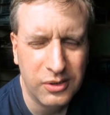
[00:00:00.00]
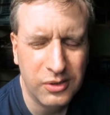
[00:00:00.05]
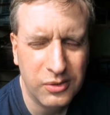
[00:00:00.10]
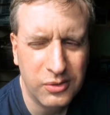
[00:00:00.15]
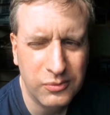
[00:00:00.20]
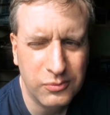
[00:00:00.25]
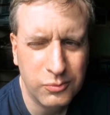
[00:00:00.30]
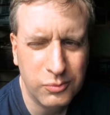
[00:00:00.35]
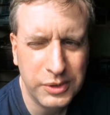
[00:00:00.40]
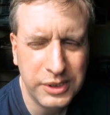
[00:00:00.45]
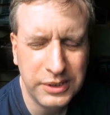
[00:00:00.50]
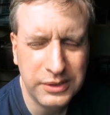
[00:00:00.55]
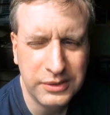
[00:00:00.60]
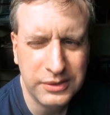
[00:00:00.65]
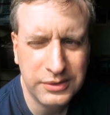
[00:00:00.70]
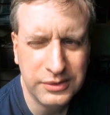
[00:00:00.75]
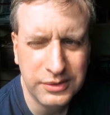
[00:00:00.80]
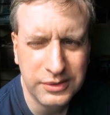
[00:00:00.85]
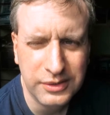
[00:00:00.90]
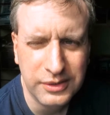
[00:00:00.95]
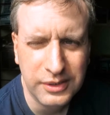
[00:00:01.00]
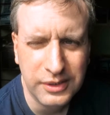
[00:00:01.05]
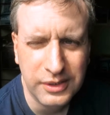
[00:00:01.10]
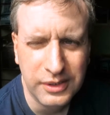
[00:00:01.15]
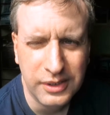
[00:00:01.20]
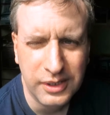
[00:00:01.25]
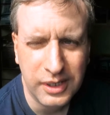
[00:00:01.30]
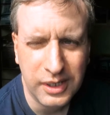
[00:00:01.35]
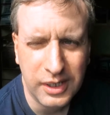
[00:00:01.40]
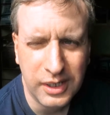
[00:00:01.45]
of wind
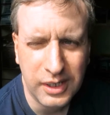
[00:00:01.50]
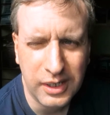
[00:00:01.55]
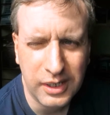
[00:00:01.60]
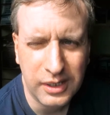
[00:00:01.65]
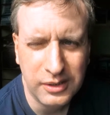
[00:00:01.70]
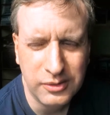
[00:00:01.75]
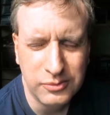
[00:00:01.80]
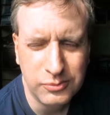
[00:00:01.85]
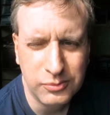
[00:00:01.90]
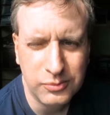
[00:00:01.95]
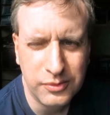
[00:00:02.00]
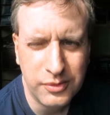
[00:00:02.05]
uh,